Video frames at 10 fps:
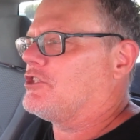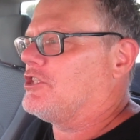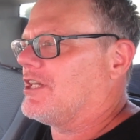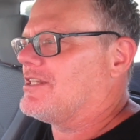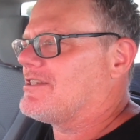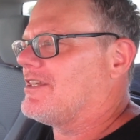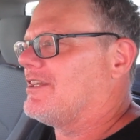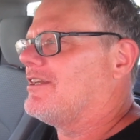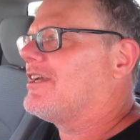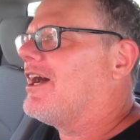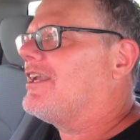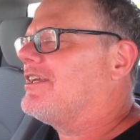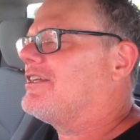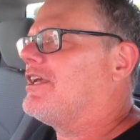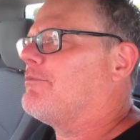of chickens and it got
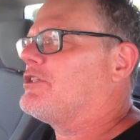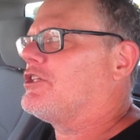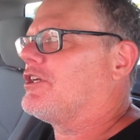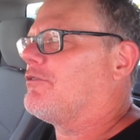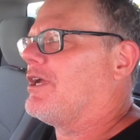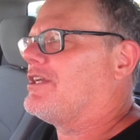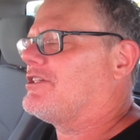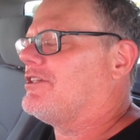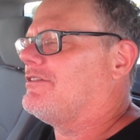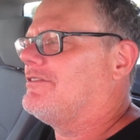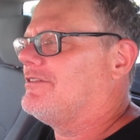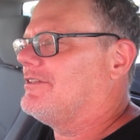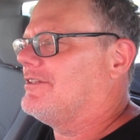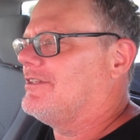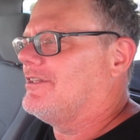nicknamed the Chicken Ranch and
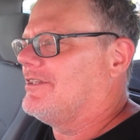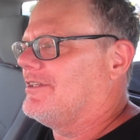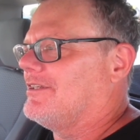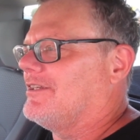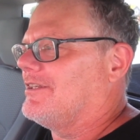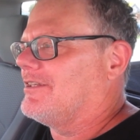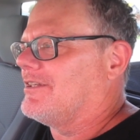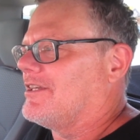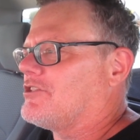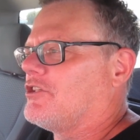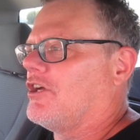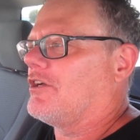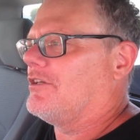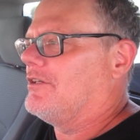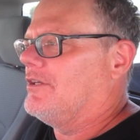it
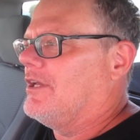stuck.